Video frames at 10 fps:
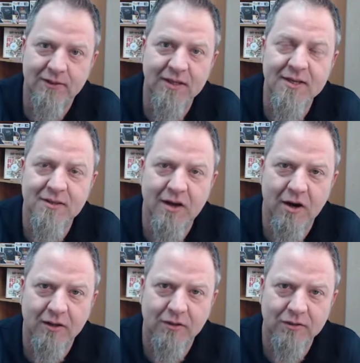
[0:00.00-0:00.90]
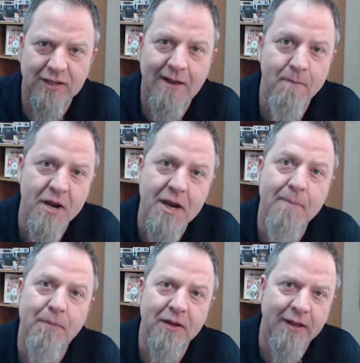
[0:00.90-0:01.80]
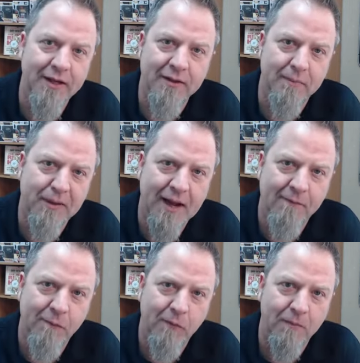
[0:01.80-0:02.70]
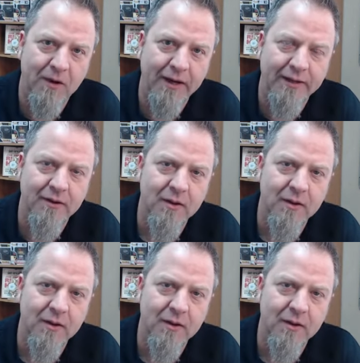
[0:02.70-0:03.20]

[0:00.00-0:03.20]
these characters have manipulated the platform, right?